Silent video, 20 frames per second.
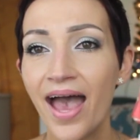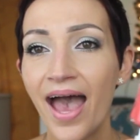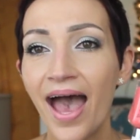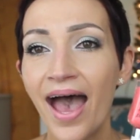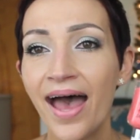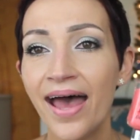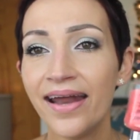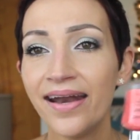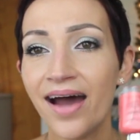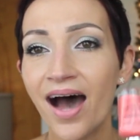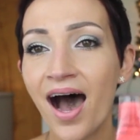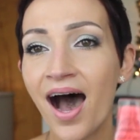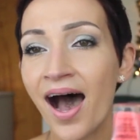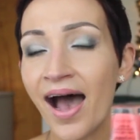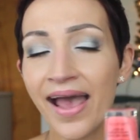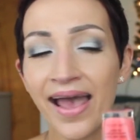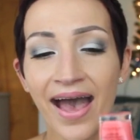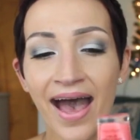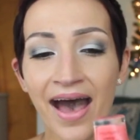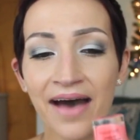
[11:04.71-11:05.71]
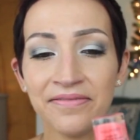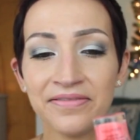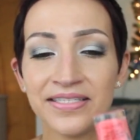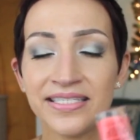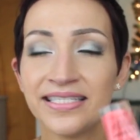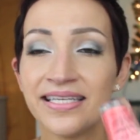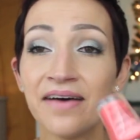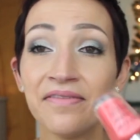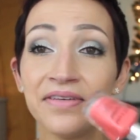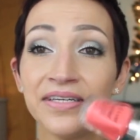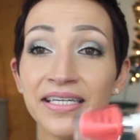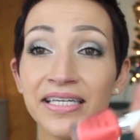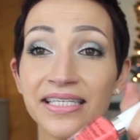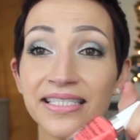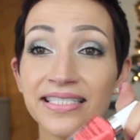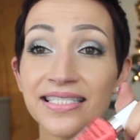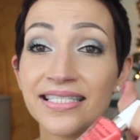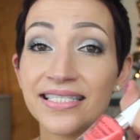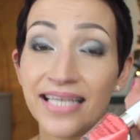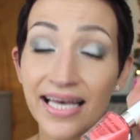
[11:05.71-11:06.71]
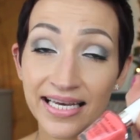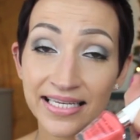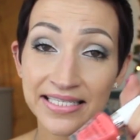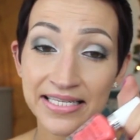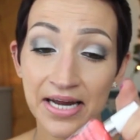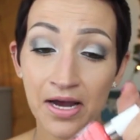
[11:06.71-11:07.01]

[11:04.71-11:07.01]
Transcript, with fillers: And I have seventy-six